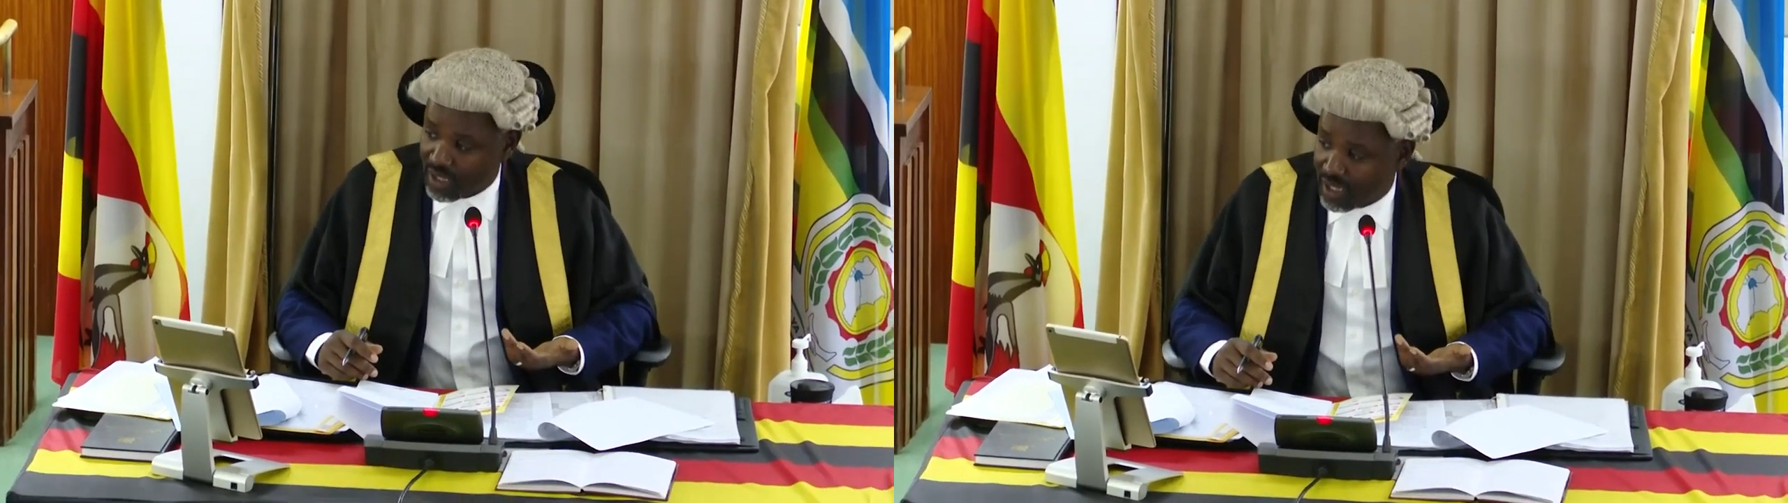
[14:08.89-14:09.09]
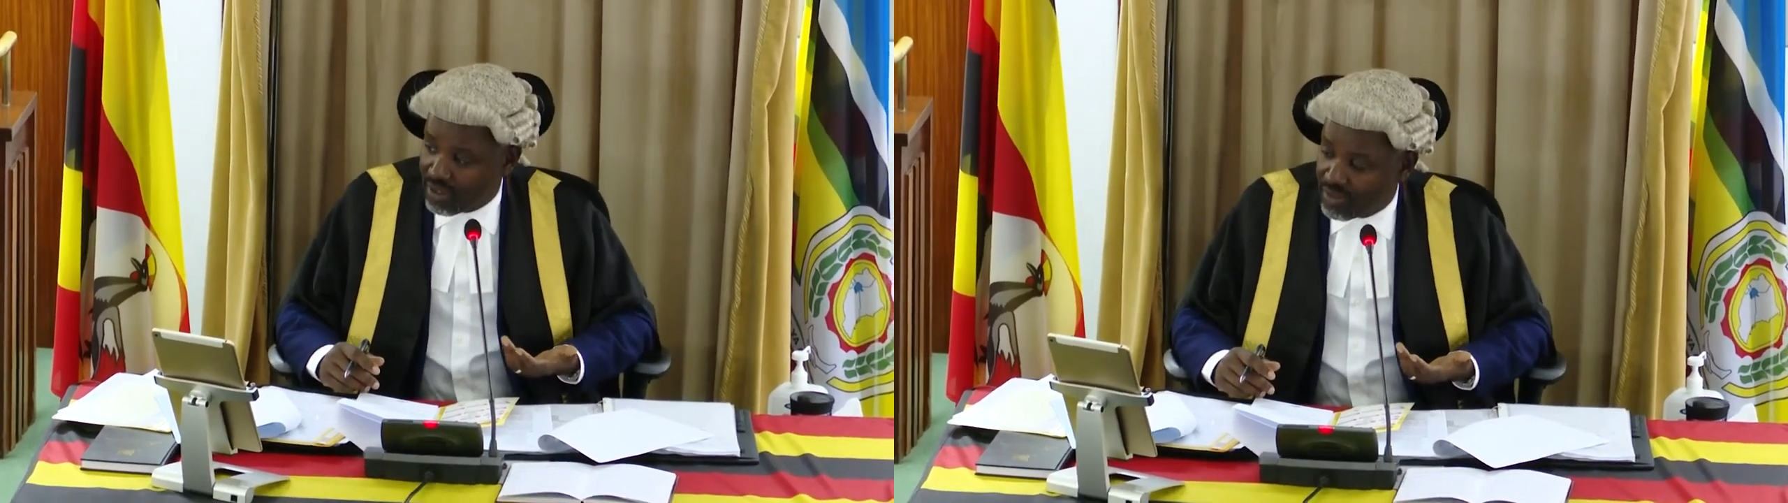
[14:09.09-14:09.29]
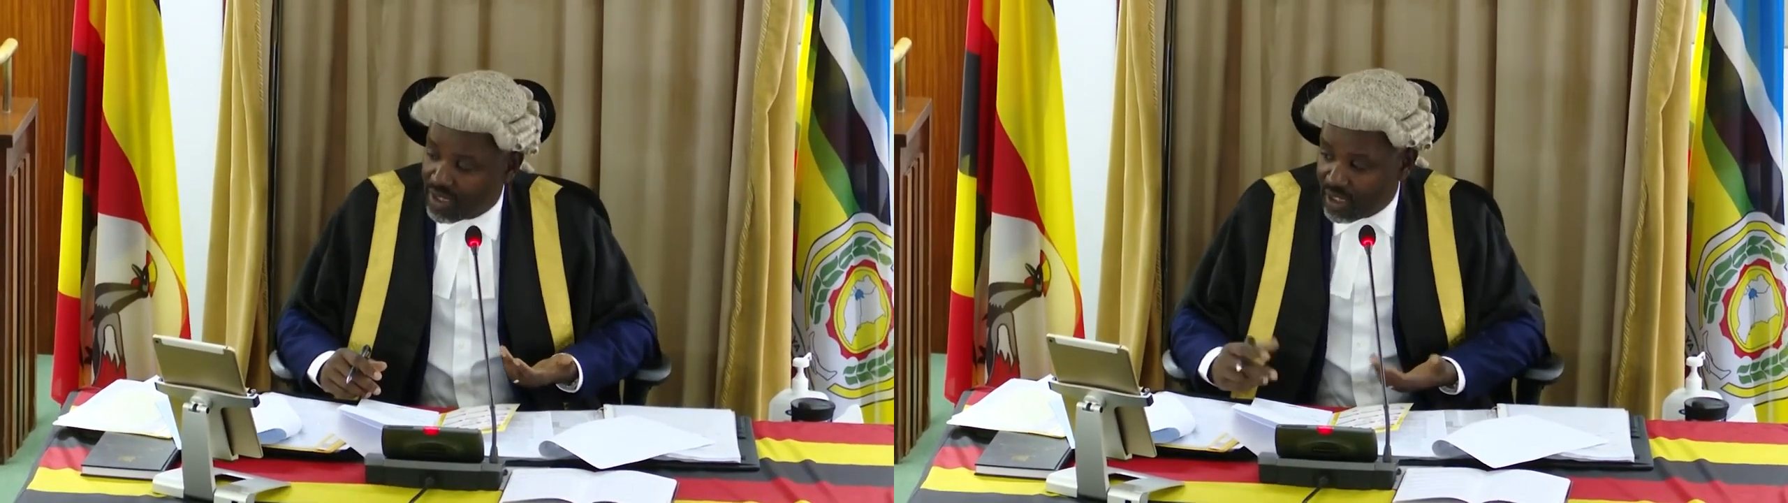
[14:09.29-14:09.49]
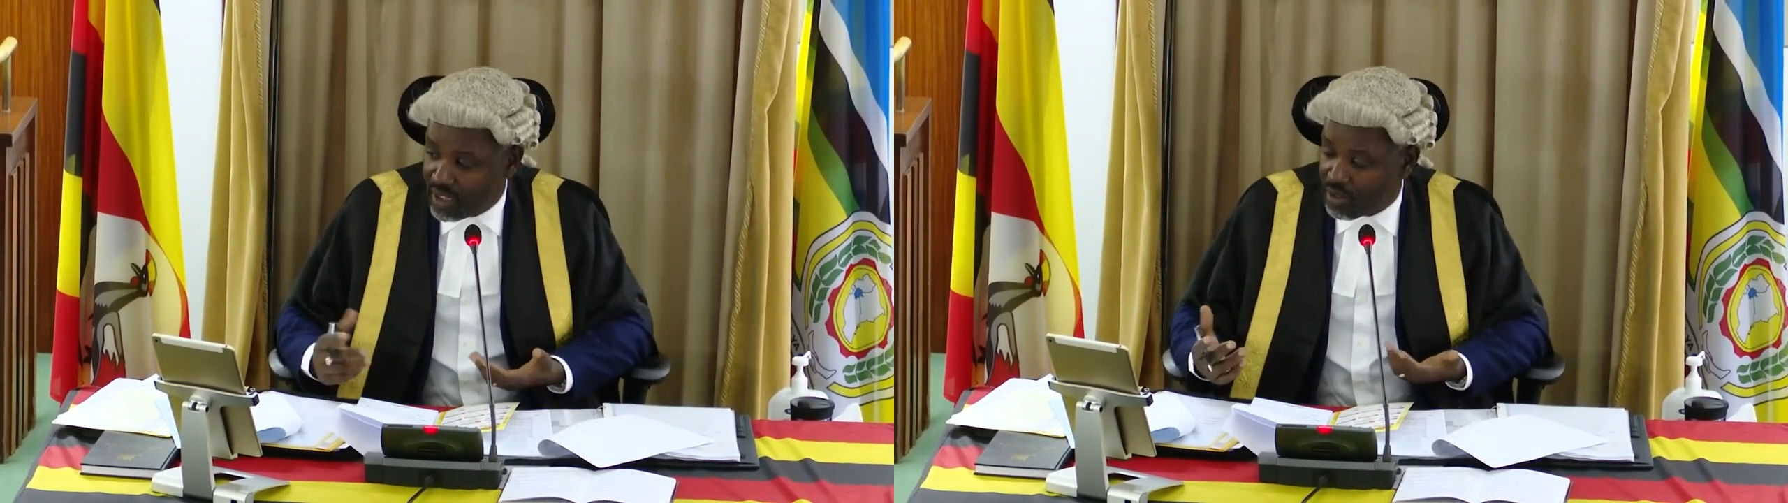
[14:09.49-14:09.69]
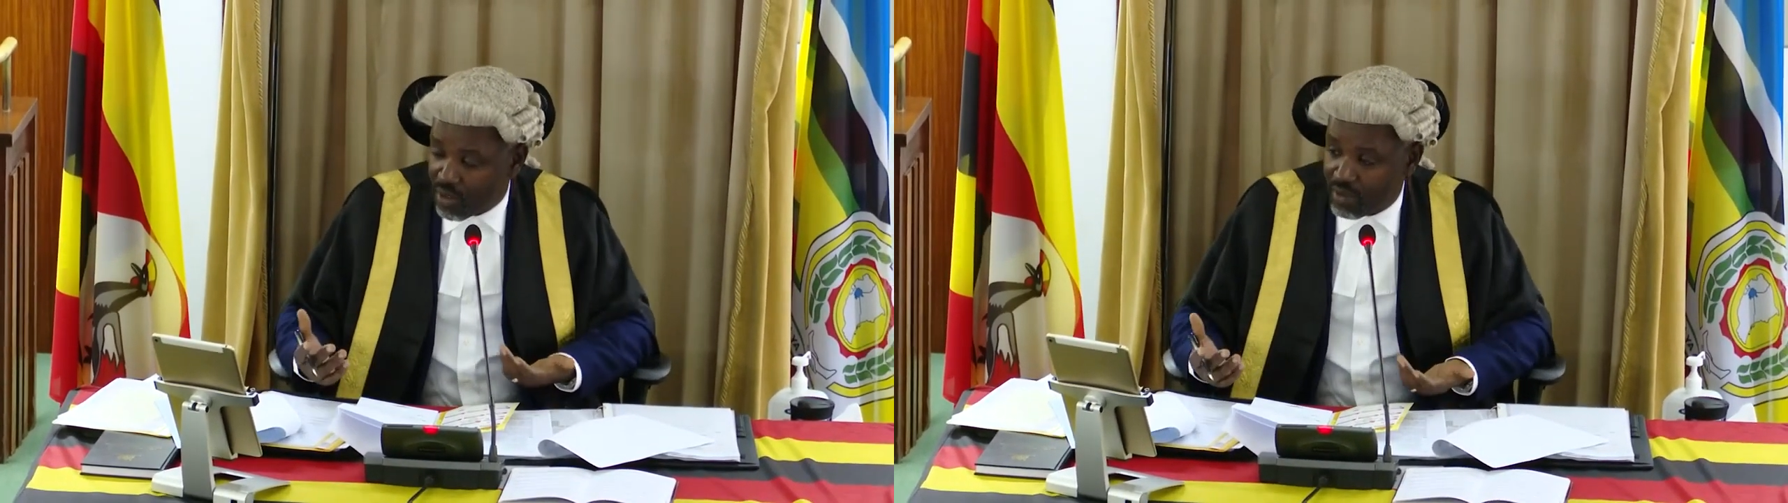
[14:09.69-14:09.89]
And we
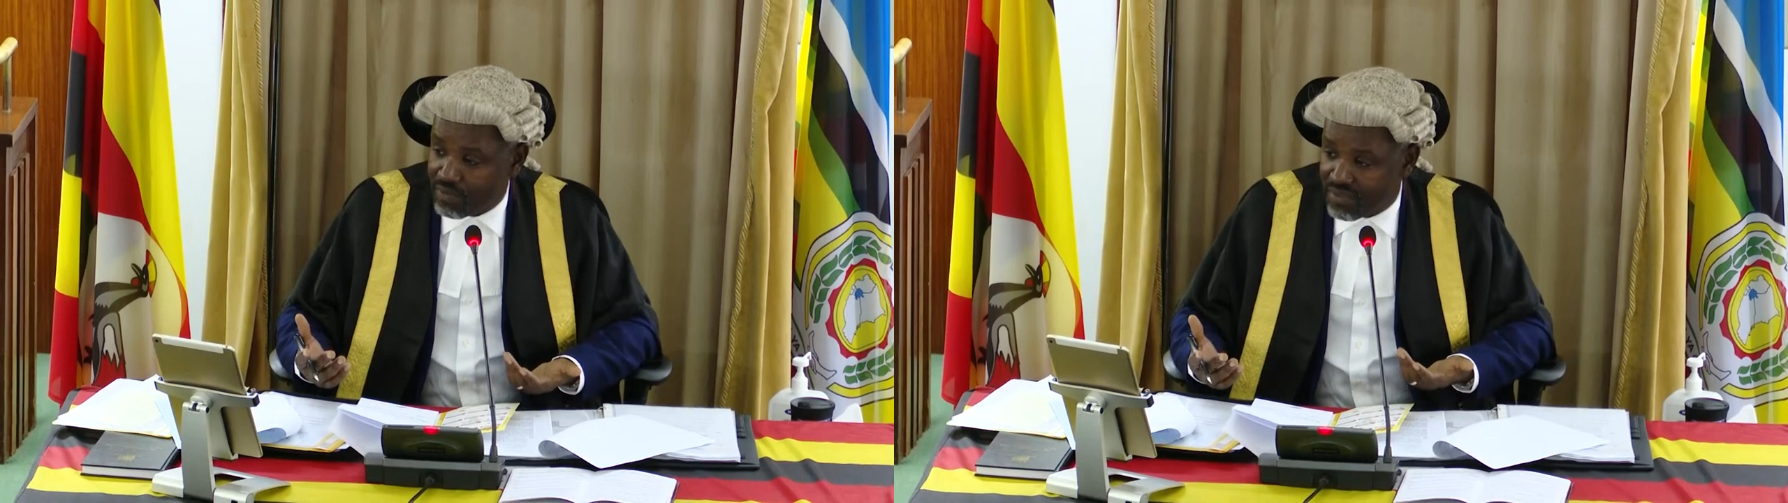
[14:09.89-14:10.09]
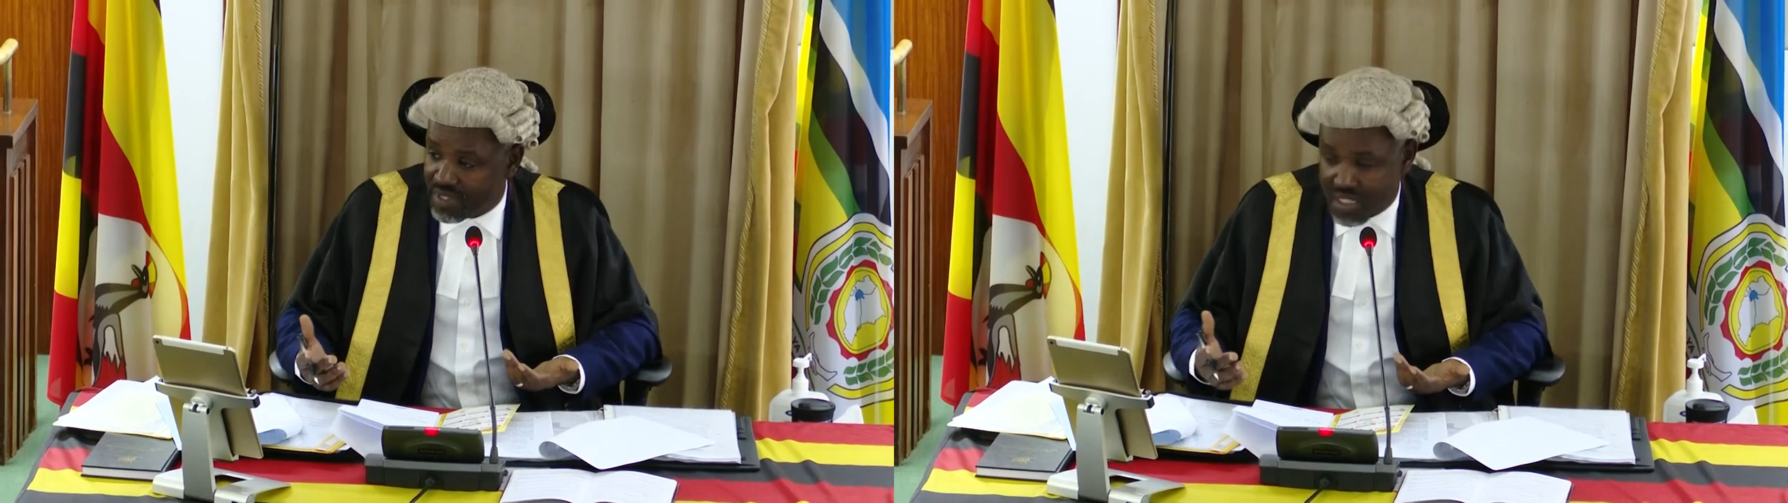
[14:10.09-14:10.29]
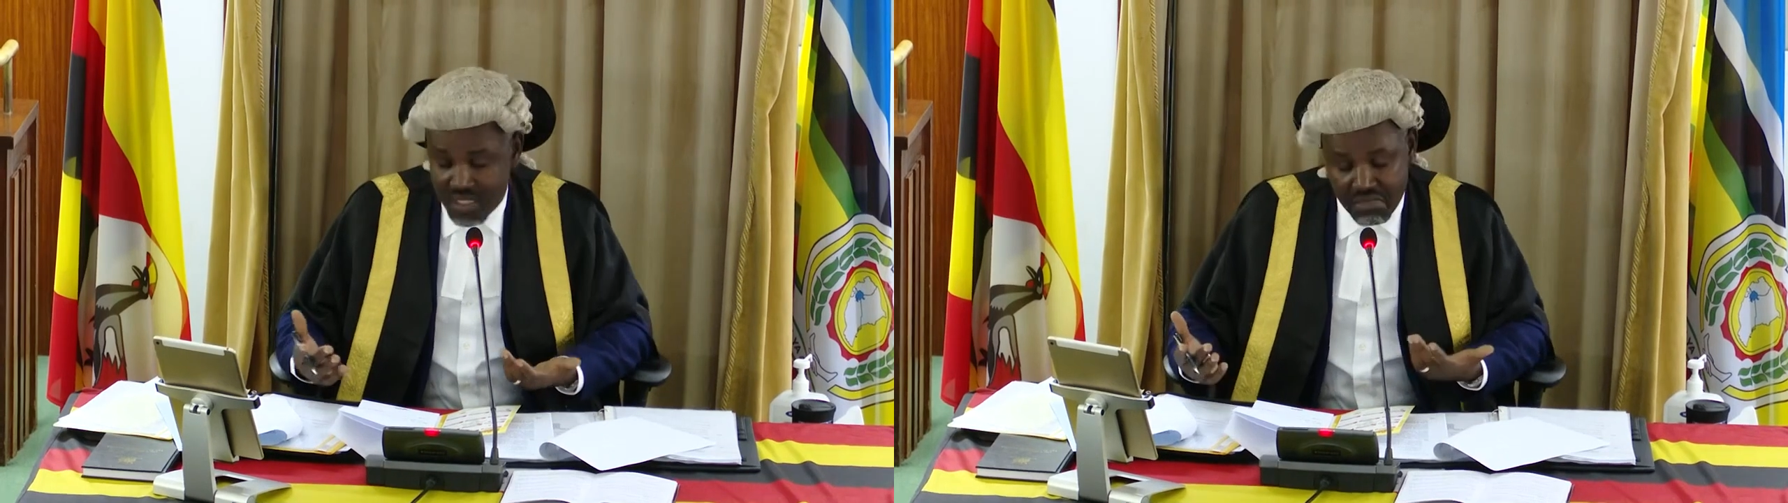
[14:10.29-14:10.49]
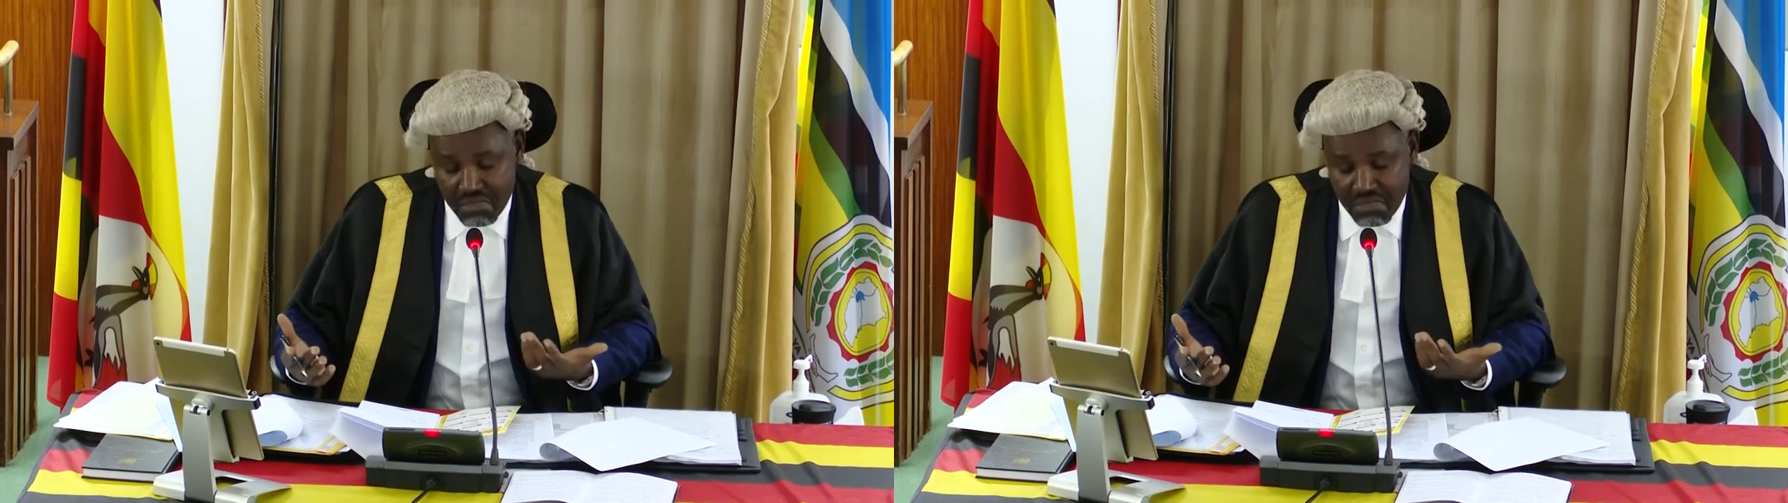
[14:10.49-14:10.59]
need to have this